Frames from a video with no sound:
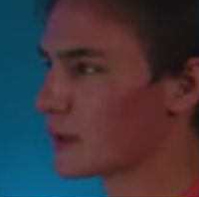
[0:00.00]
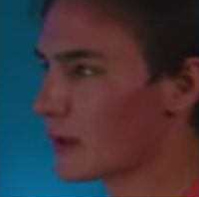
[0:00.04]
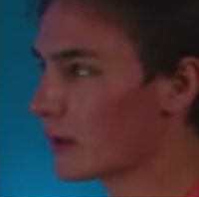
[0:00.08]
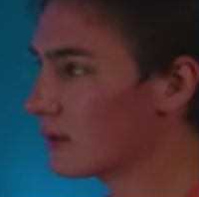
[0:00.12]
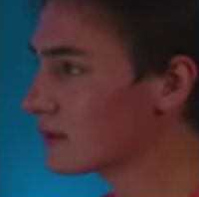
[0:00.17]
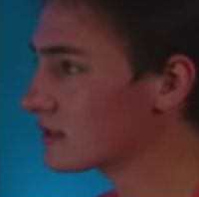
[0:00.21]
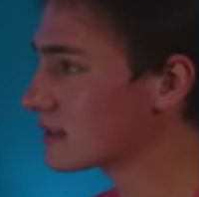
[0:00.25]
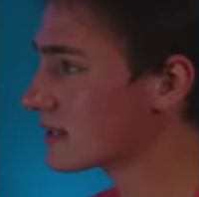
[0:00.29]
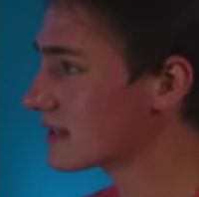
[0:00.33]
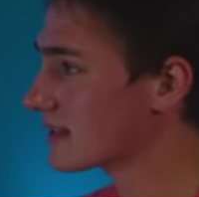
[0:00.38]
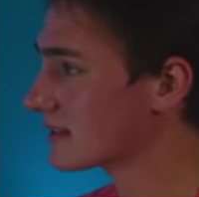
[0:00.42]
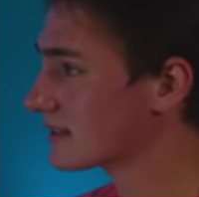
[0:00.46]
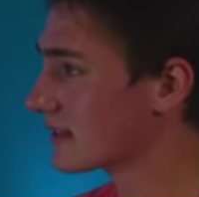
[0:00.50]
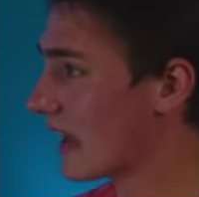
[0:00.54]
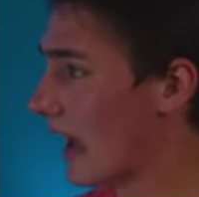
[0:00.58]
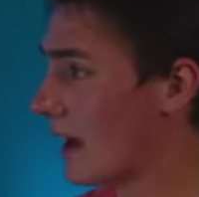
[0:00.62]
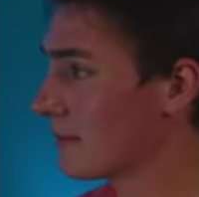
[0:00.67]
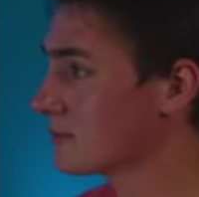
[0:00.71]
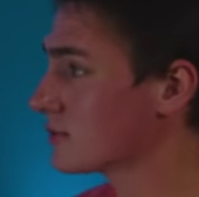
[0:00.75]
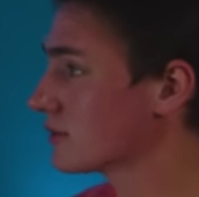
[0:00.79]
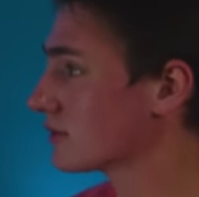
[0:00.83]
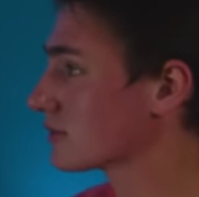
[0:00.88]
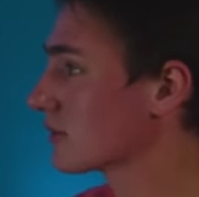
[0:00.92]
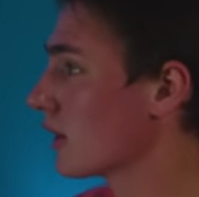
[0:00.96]
the goals of this,
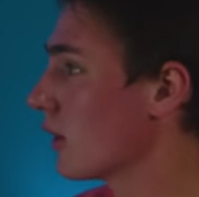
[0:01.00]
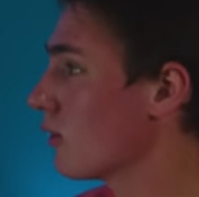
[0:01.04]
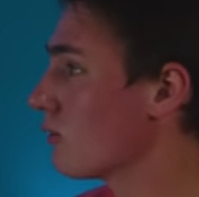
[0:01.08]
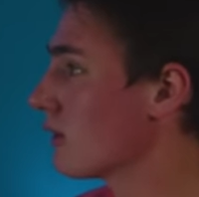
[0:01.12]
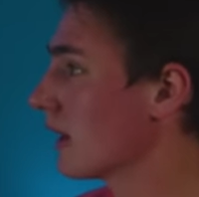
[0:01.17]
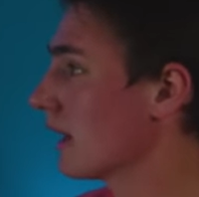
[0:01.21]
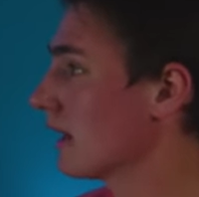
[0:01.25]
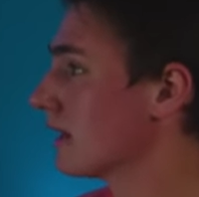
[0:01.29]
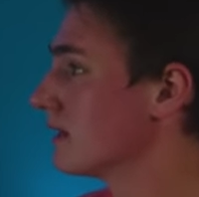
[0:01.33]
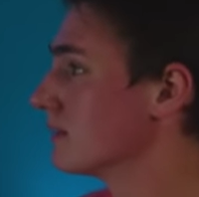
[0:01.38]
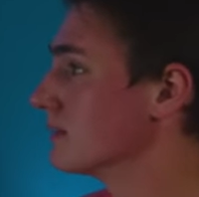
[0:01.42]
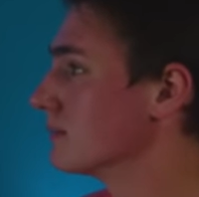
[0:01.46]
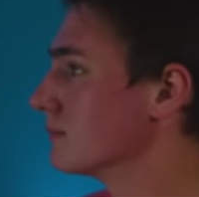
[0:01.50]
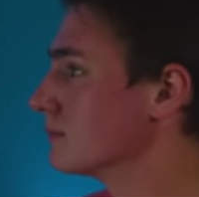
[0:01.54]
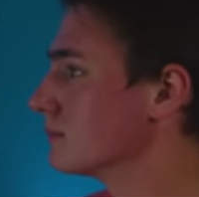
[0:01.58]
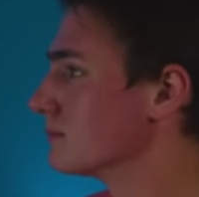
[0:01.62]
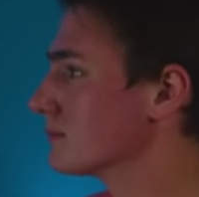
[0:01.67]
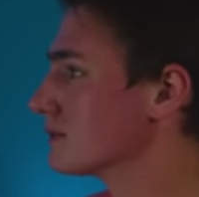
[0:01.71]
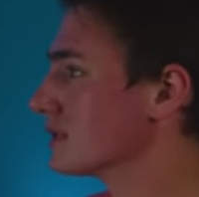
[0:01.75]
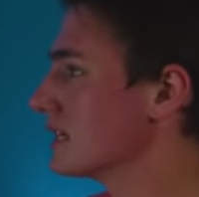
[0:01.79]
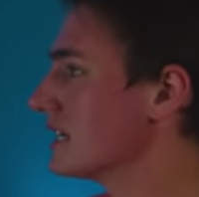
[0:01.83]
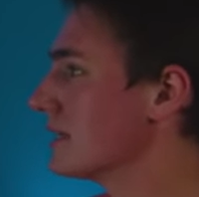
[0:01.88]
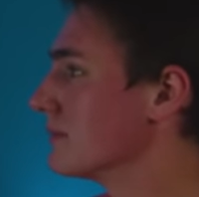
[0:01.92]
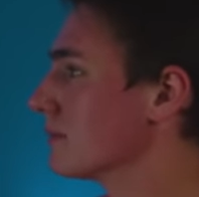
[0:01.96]
I'm just going in
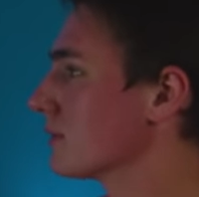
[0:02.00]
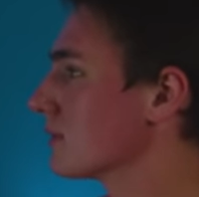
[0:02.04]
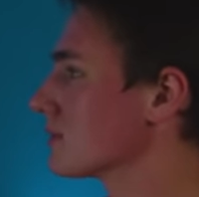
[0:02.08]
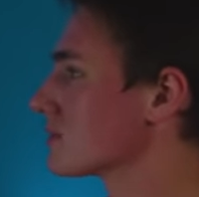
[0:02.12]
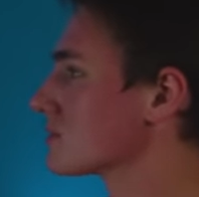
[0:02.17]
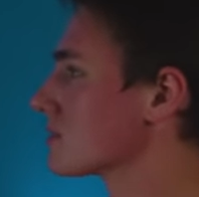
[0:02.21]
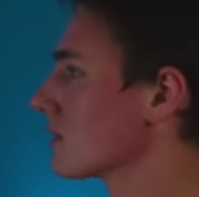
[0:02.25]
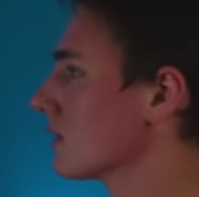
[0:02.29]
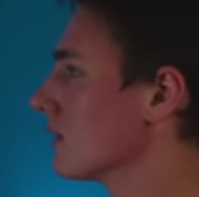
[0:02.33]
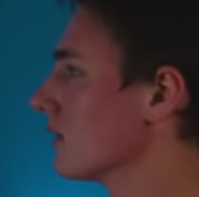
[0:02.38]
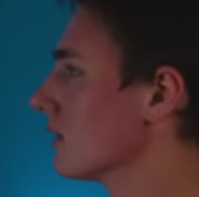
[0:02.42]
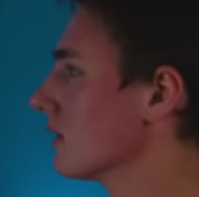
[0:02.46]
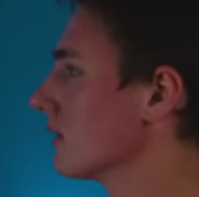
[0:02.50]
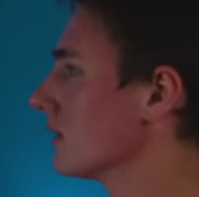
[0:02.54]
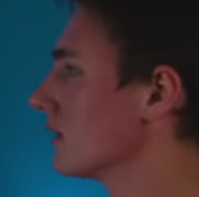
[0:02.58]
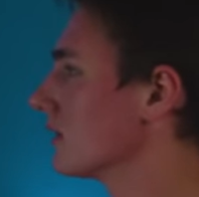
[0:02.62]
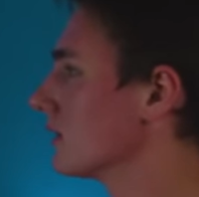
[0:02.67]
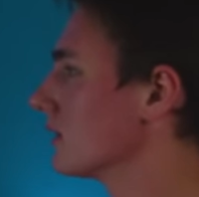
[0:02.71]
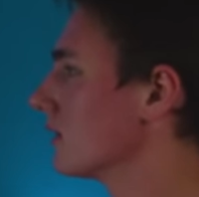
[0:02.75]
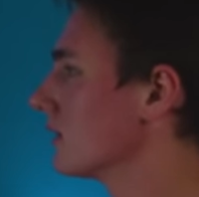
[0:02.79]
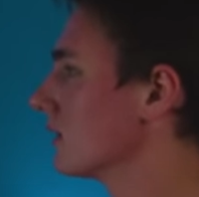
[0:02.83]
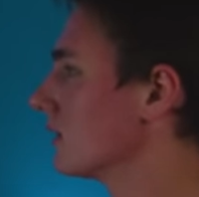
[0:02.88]
team control.